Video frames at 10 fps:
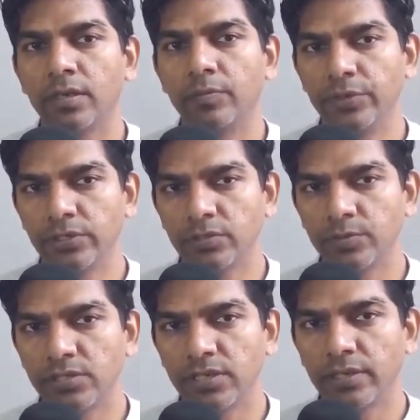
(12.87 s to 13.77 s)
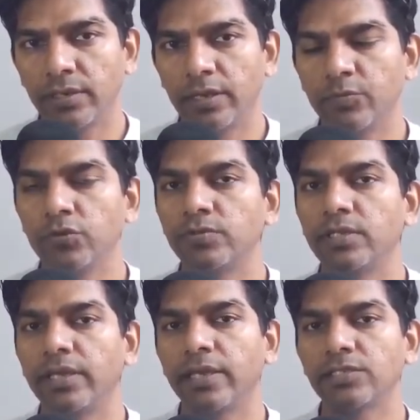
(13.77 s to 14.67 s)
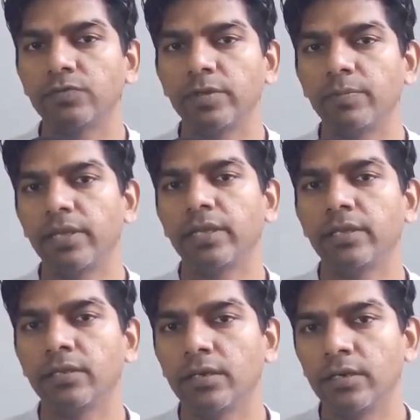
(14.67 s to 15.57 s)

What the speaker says: meters per second and moves in the xy plane